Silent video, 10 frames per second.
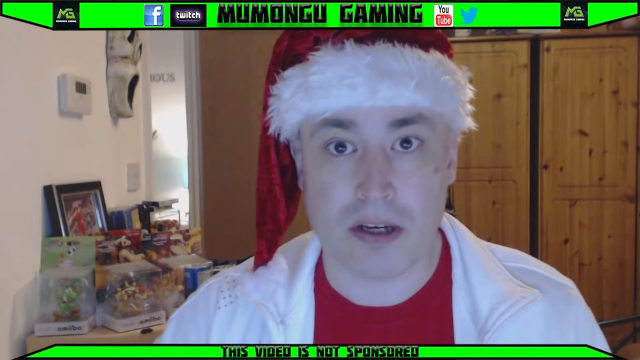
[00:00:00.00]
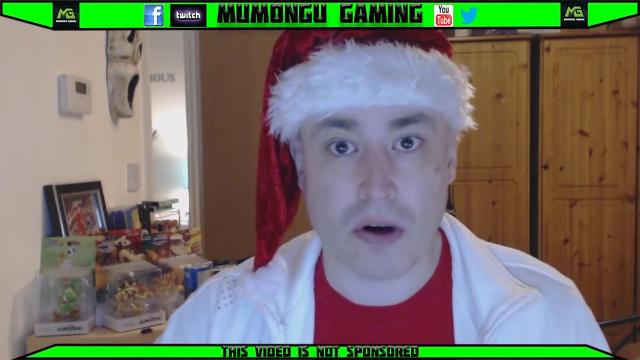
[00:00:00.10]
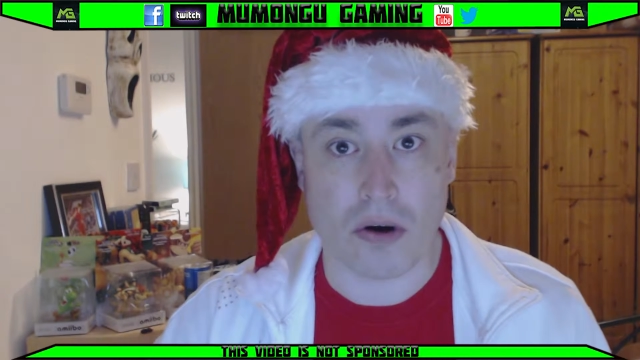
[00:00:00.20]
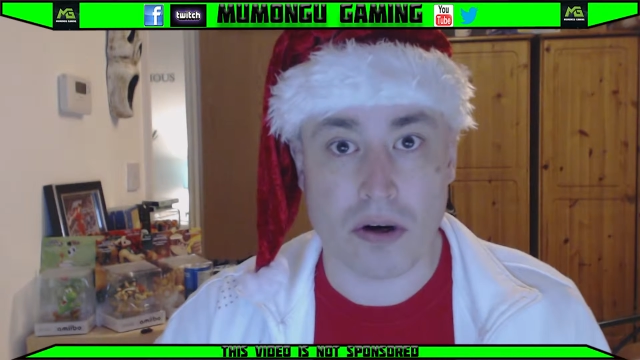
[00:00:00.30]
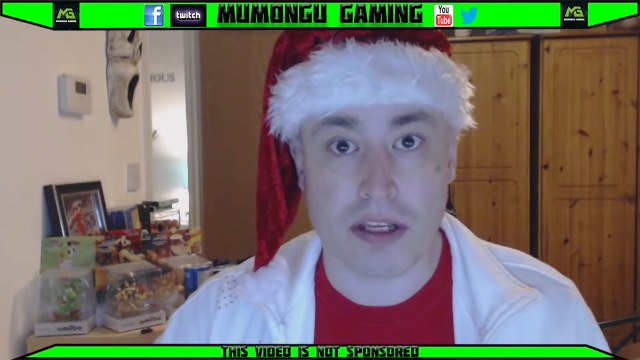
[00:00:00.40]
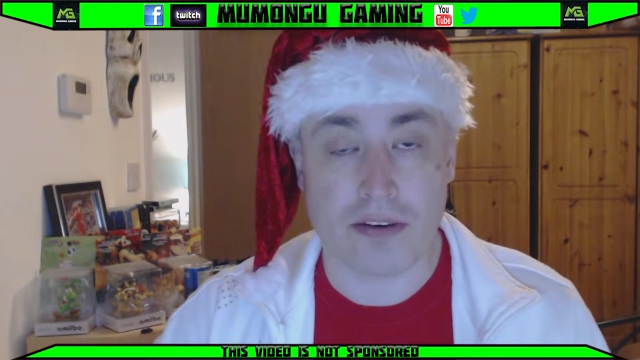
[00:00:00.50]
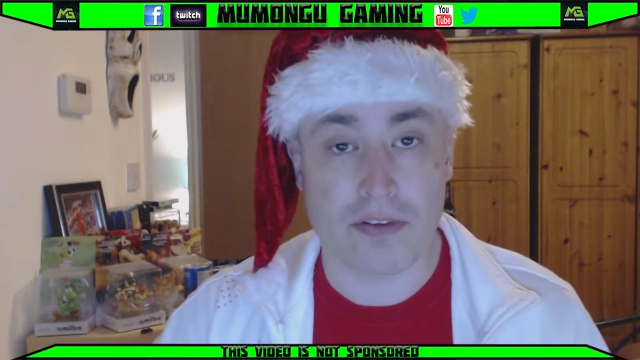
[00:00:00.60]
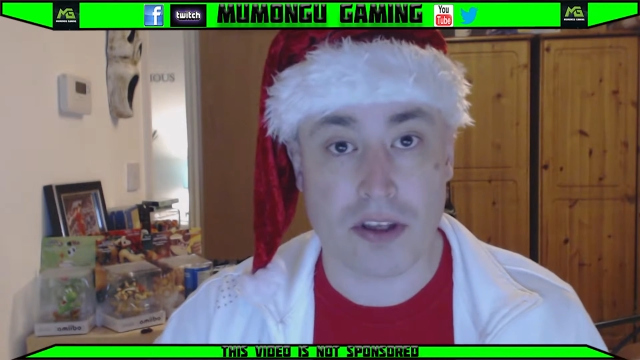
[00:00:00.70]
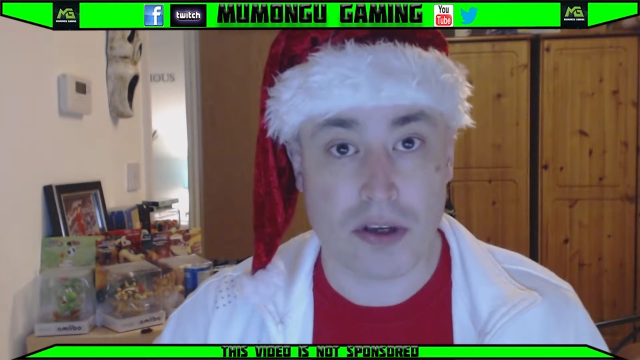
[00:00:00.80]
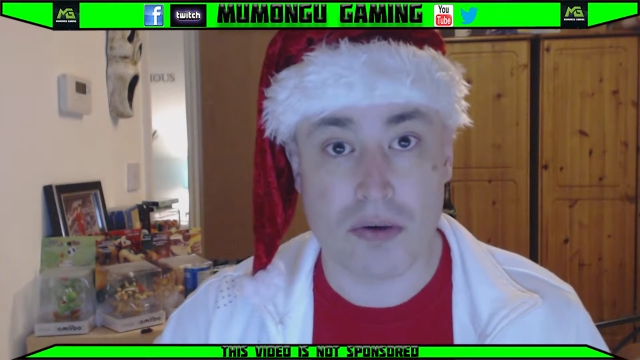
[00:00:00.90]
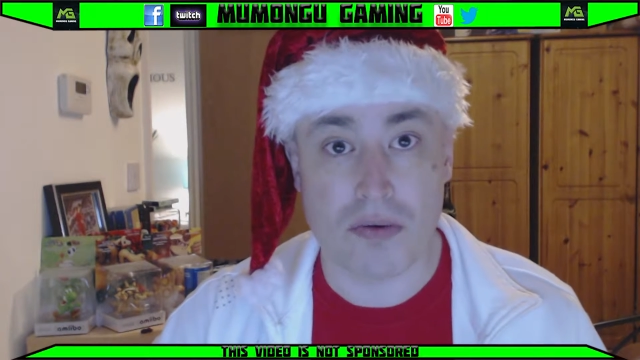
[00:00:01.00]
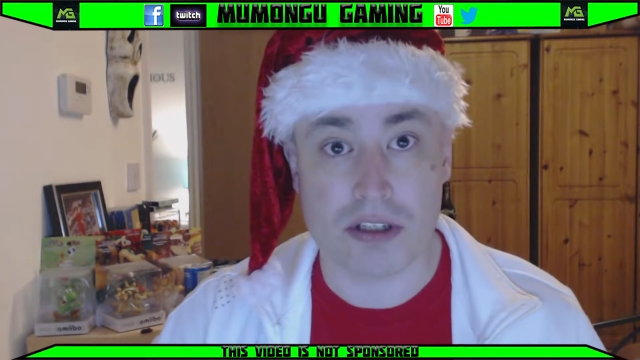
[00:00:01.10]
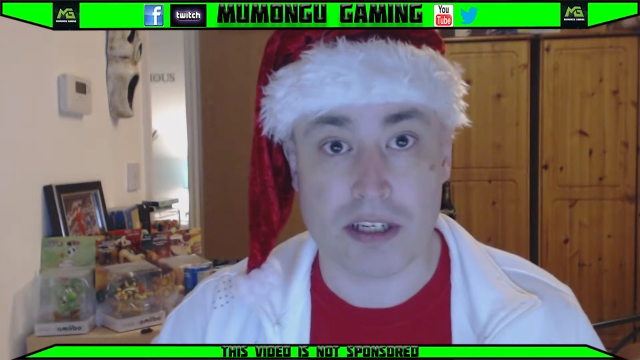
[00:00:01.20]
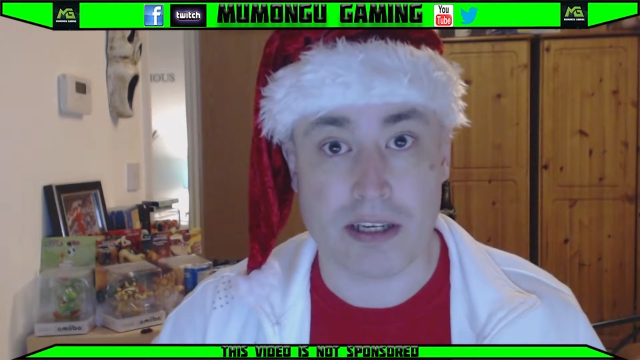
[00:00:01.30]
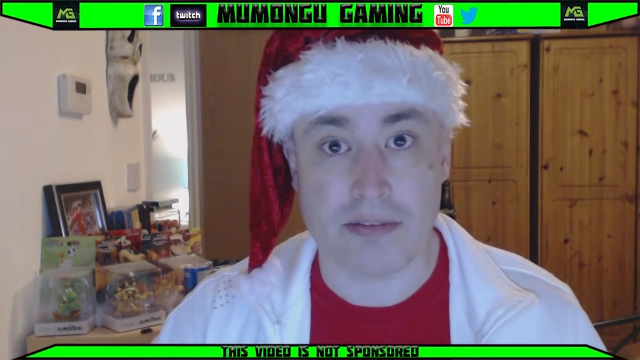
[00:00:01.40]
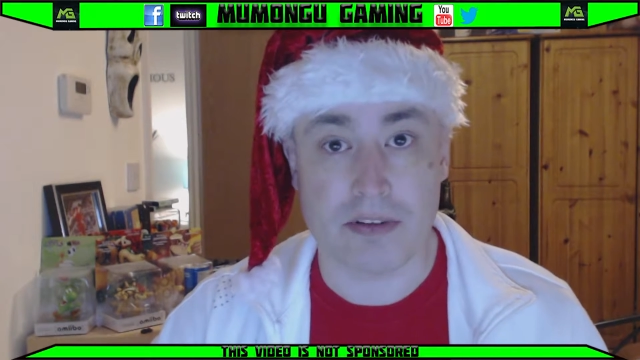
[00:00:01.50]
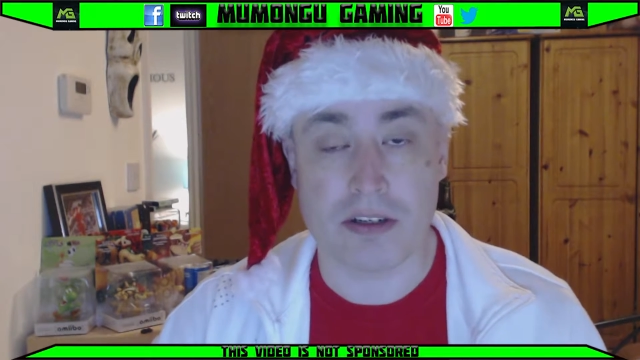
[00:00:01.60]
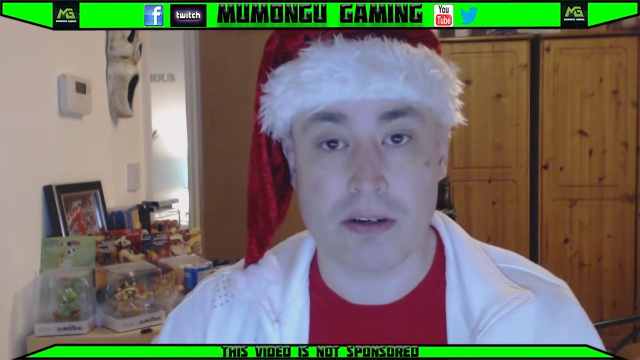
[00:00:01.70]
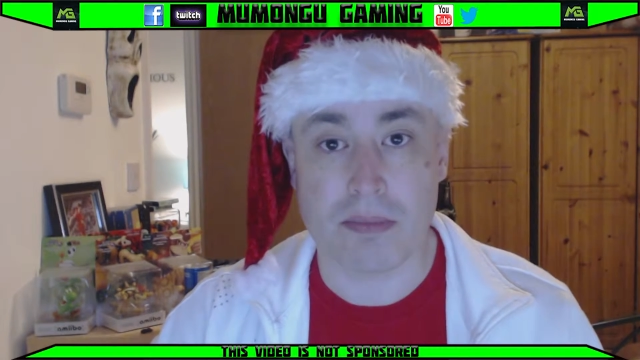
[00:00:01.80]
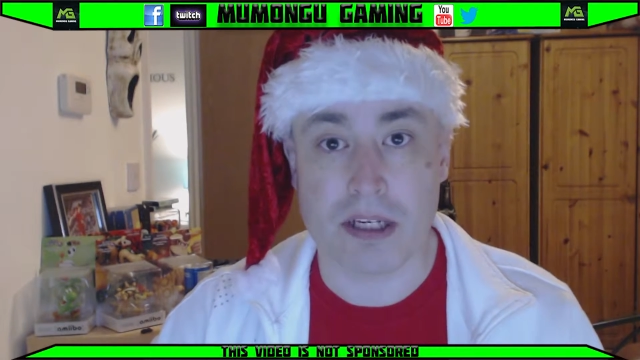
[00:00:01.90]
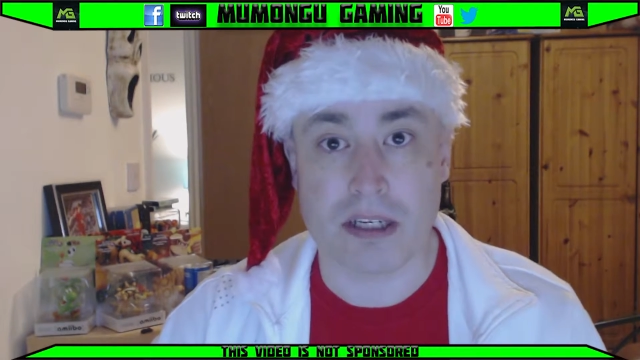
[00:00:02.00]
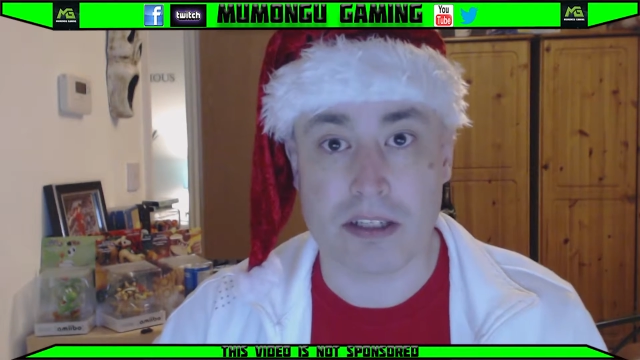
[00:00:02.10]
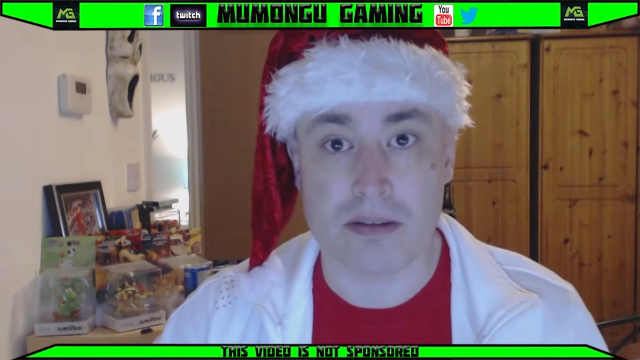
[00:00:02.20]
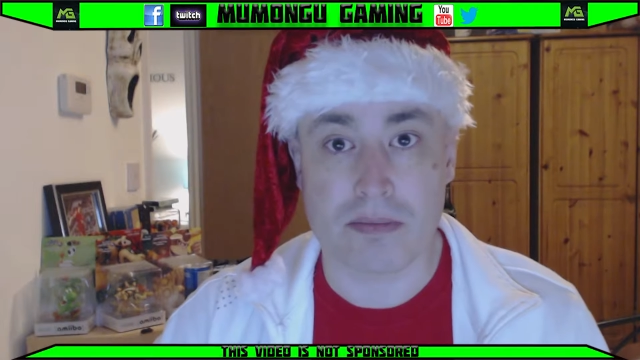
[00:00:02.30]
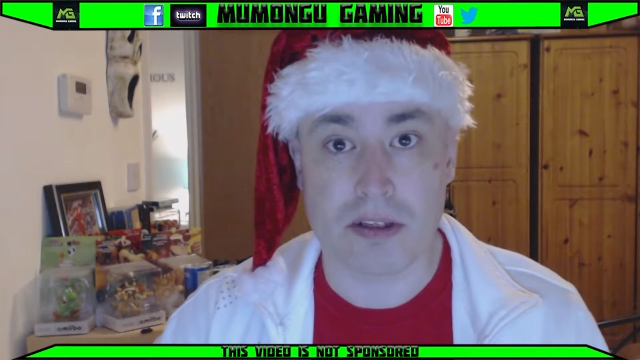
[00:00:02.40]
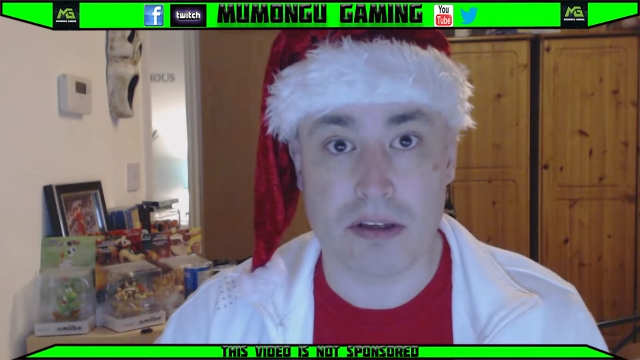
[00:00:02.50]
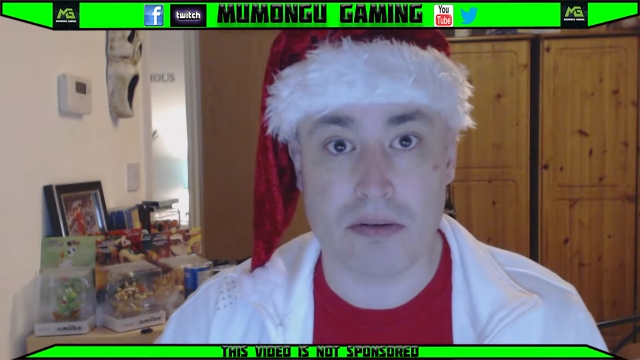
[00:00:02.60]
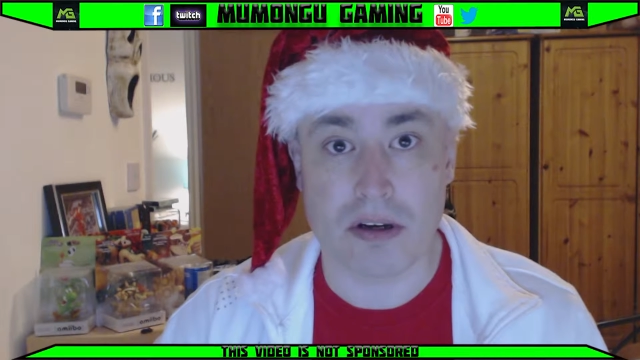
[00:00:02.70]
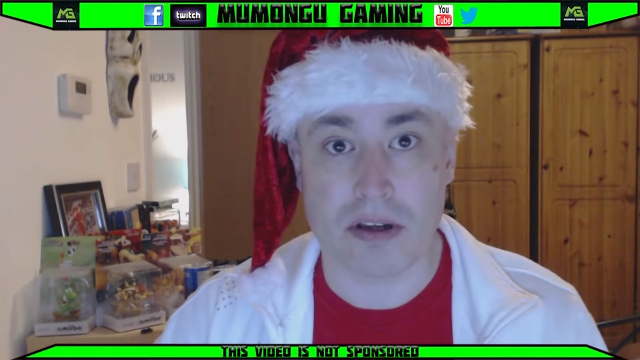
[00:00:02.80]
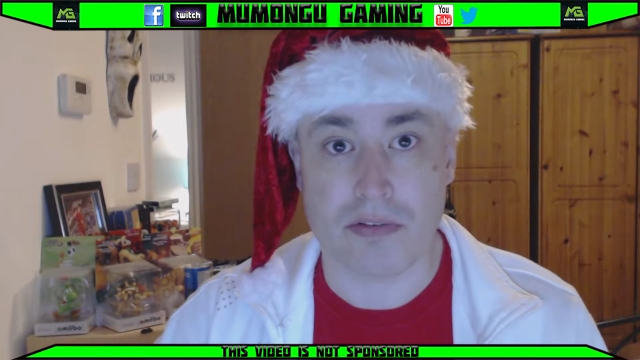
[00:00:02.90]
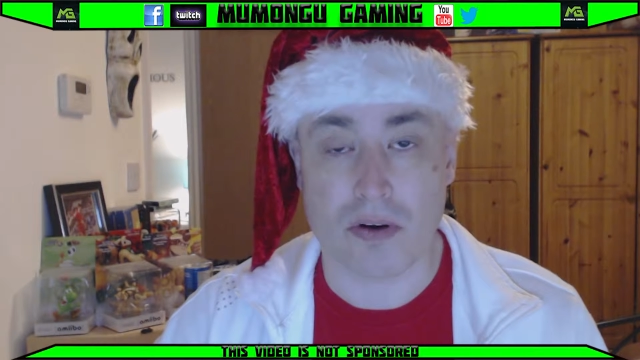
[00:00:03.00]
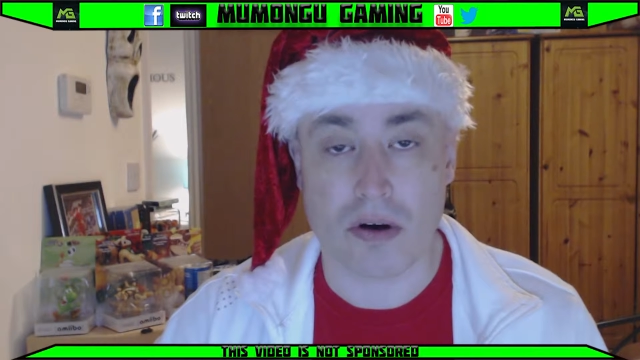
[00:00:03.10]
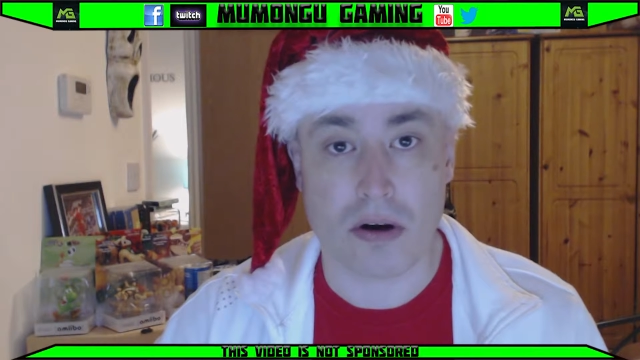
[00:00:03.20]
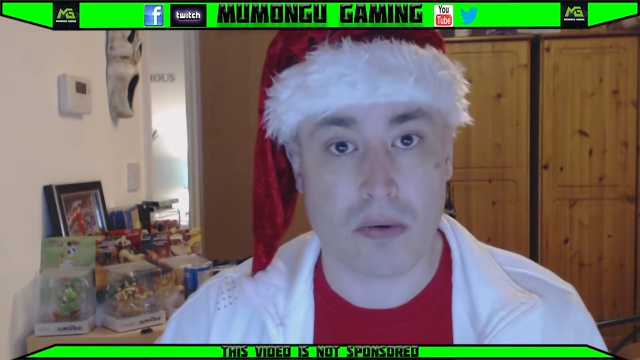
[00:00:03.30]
or a gift that you received, you know what I mean, like, something you got, you thought, oh,